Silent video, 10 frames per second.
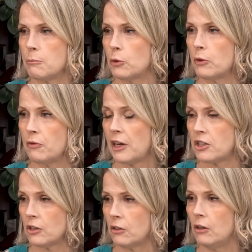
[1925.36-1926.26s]
doing a
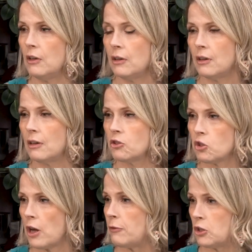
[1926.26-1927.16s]
facial,
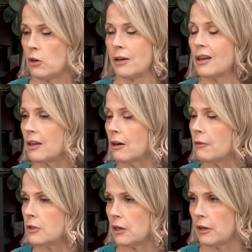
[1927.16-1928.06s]
have you tried getting
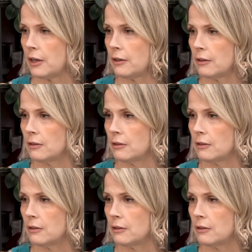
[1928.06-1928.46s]
off dairy?